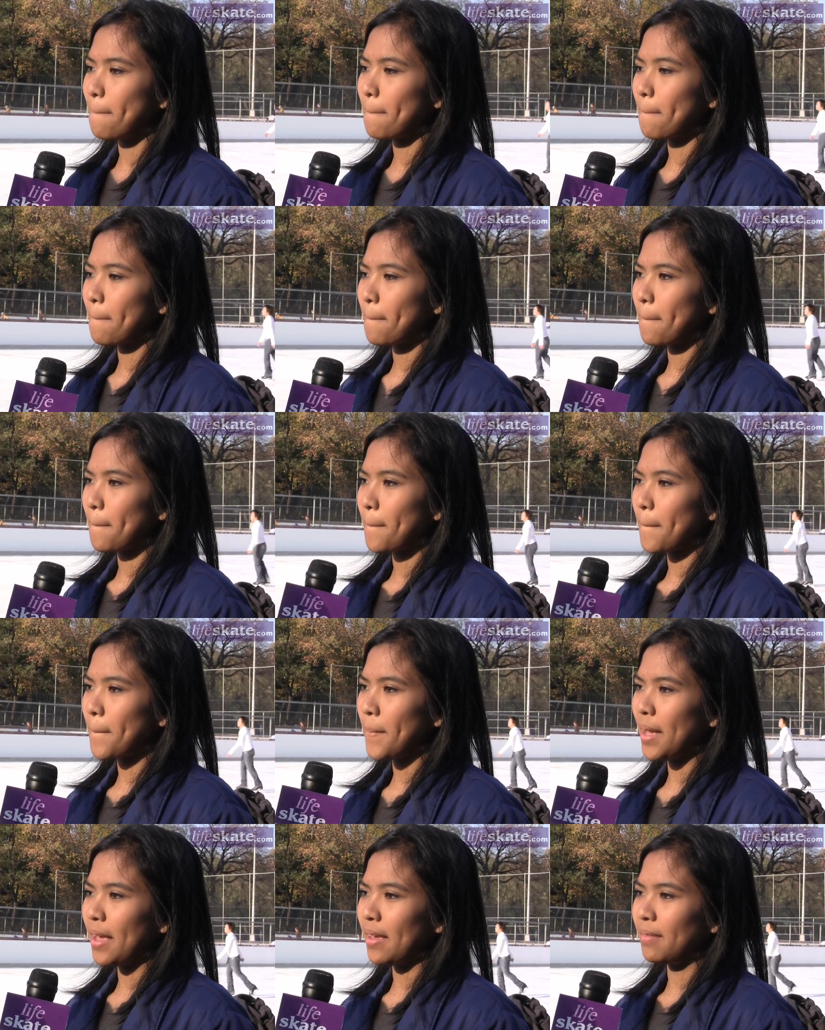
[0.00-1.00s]
Hmm.
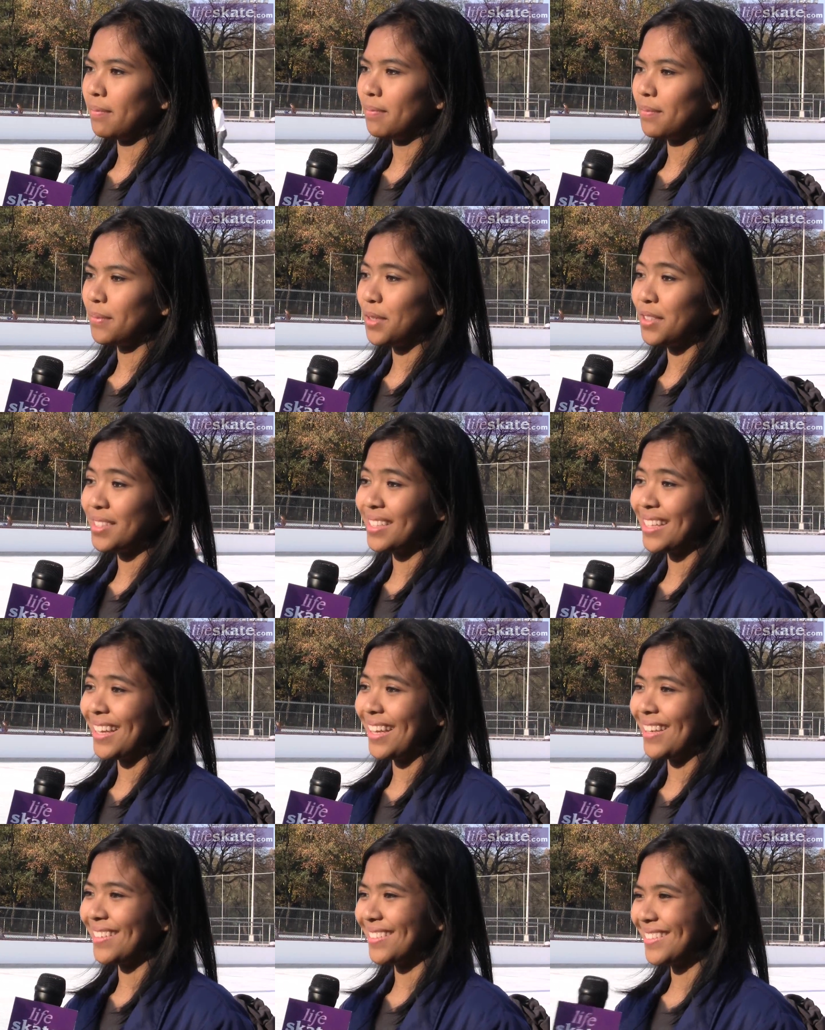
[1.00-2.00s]
But we'll
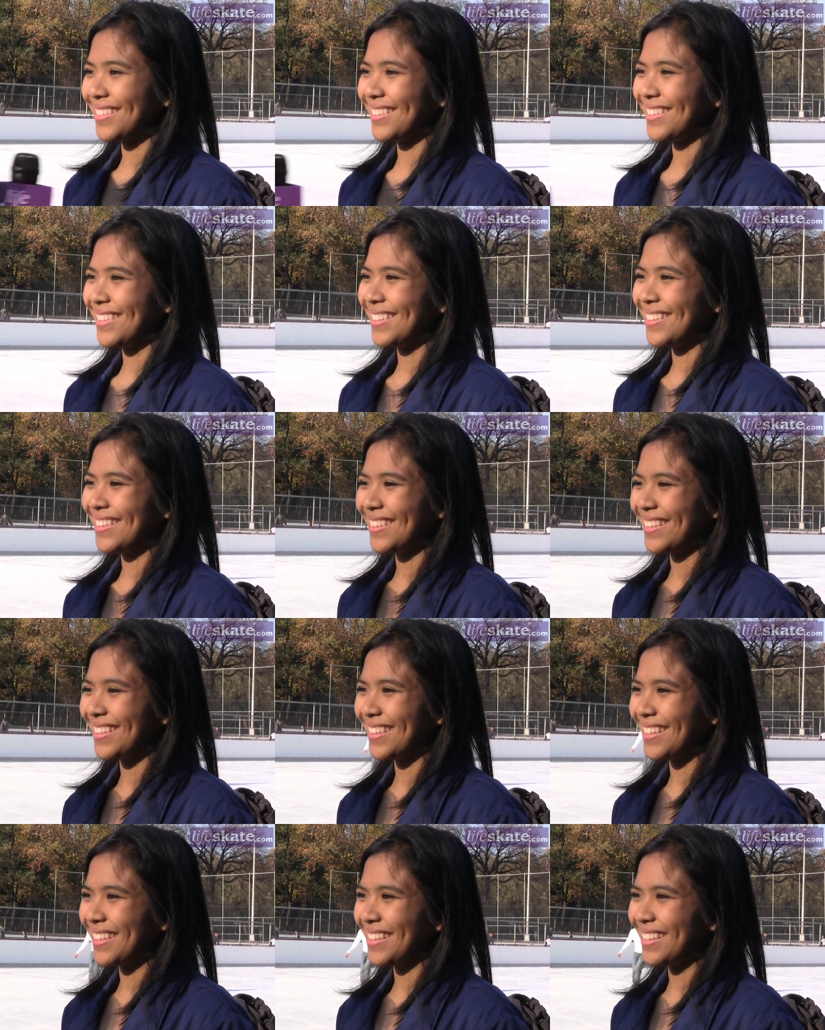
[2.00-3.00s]
see. Do you know how
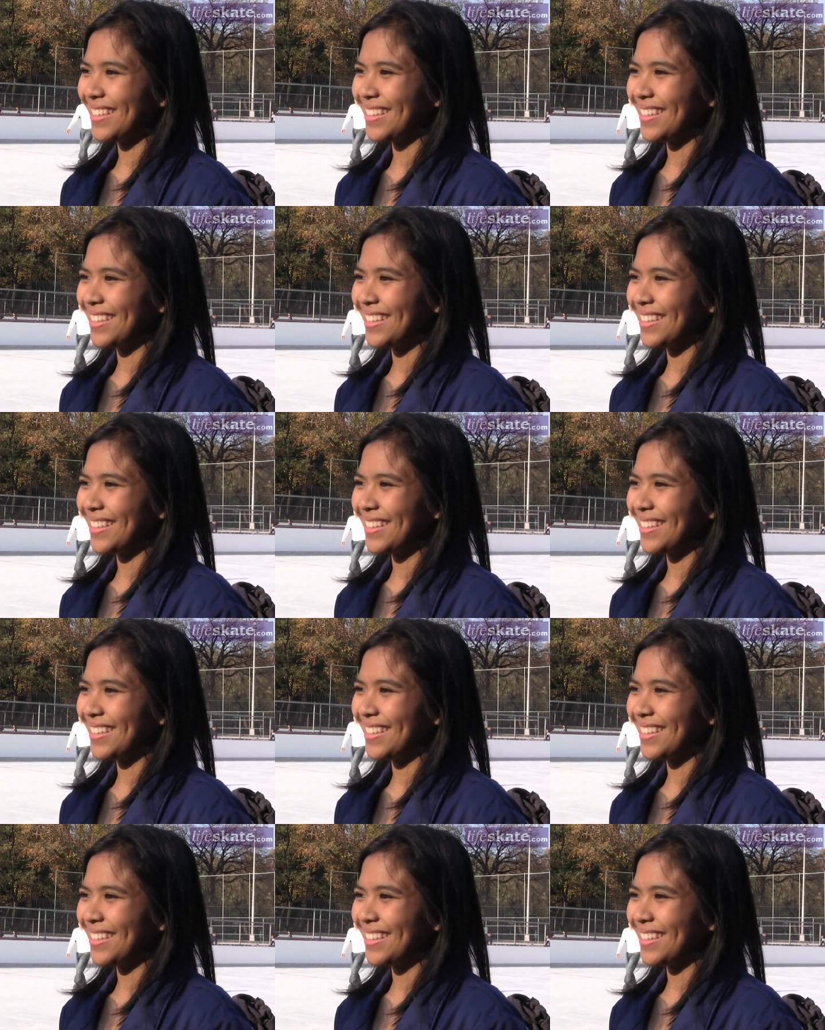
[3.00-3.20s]
many